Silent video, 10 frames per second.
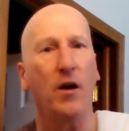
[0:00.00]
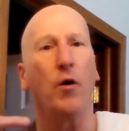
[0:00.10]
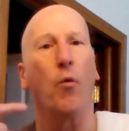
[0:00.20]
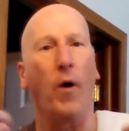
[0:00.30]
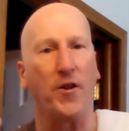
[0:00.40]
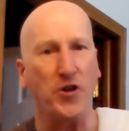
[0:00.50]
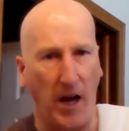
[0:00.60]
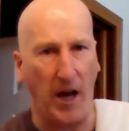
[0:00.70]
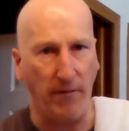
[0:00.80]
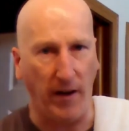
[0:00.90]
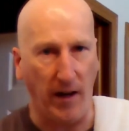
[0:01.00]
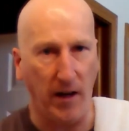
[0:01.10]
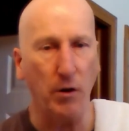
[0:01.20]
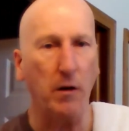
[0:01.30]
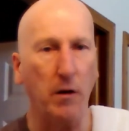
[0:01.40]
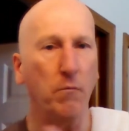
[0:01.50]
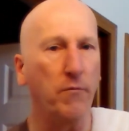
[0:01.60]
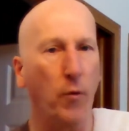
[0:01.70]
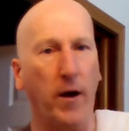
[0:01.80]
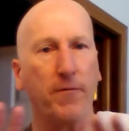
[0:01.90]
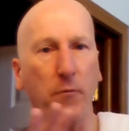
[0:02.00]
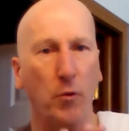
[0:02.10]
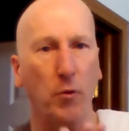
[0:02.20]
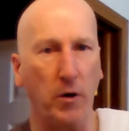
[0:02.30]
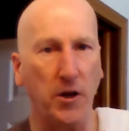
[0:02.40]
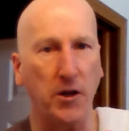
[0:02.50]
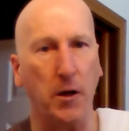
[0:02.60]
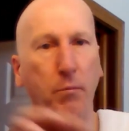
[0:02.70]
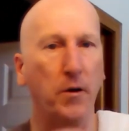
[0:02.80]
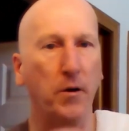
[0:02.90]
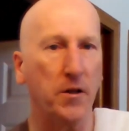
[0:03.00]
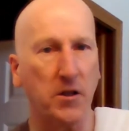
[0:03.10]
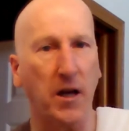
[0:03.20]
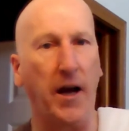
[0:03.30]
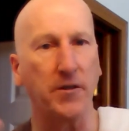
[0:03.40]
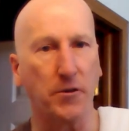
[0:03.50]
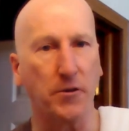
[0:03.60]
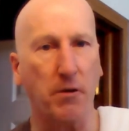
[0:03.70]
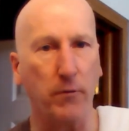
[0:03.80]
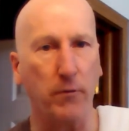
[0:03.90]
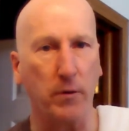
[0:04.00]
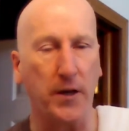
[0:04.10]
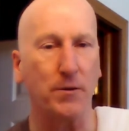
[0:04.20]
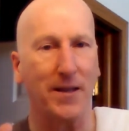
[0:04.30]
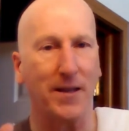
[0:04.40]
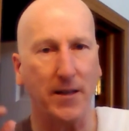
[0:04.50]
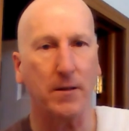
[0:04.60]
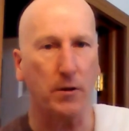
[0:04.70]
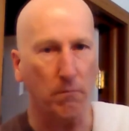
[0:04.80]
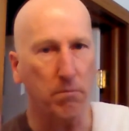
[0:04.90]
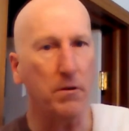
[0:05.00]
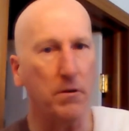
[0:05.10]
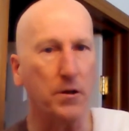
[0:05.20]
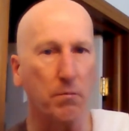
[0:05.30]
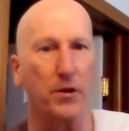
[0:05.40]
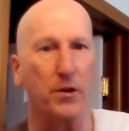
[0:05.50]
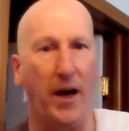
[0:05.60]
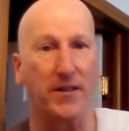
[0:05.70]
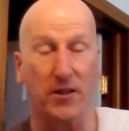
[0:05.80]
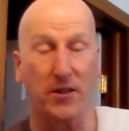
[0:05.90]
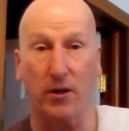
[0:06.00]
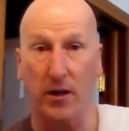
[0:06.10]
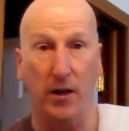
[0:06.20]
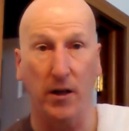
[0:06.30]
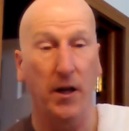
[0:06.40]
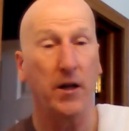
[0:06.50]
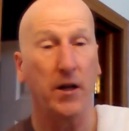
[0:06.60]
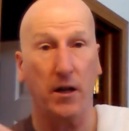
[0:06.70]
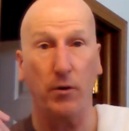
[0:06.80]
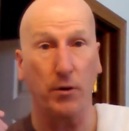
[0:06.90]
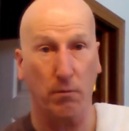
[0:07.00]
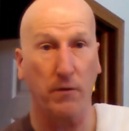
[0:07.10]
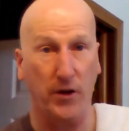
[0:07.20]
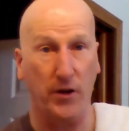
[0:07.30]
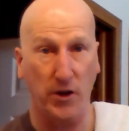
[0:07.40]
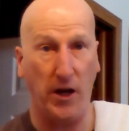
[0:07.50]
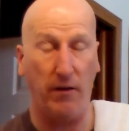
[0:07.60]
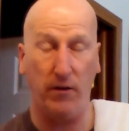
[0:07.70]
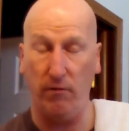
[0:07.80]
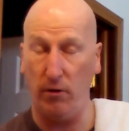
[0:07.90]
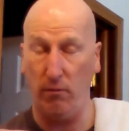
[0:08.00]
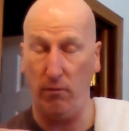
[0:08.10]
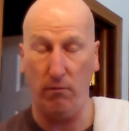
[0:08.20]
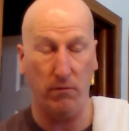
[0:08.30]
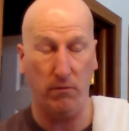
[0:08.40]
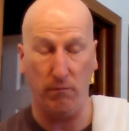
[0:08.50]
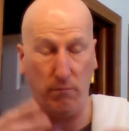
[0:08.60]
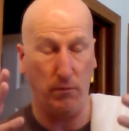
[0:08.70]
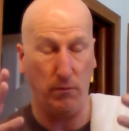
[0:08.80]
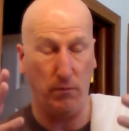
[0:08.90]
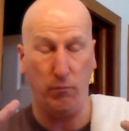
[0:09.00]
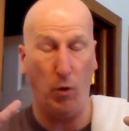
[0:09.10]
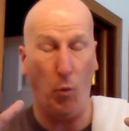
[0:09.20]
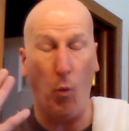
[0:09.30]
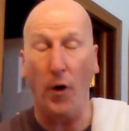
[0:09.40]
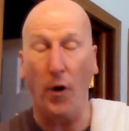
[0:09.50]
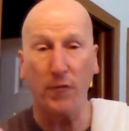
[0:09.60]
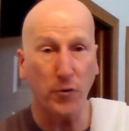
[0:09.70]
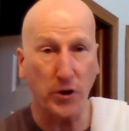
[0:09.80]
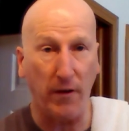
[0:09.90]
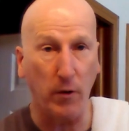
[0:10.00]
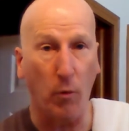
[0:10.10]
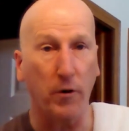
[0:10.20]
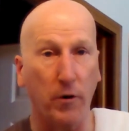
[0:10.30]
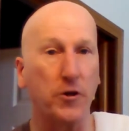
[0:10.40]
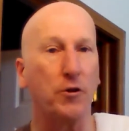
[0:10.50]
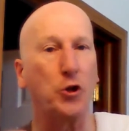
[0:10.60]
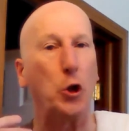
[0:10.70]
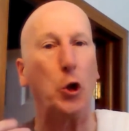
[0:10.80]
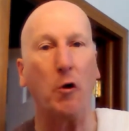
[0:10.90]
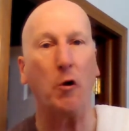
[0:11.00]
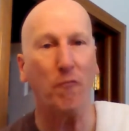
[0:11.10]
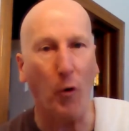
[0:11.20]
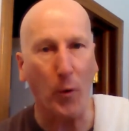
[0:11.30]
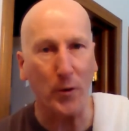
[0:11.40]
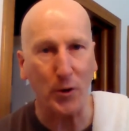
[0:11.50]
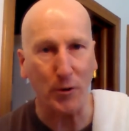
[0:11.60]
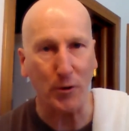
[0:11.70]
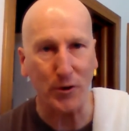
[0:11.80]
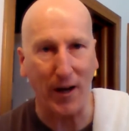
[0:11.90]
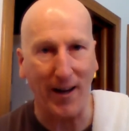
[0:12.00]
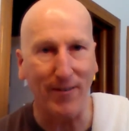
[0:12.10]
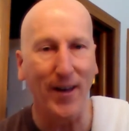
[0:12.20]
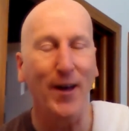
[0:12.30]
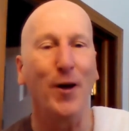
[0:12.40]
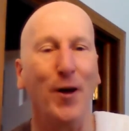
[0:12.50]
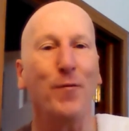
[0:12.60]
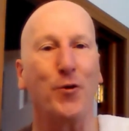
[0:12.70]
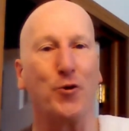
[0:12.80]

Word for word: wet shaving, you can move away from the Weishi, put it aside as a travel razor, and get something really, really nice. It's going to give you a terrific shave, give you, a wonderful shave in the morning so that you look forward to your shave. You can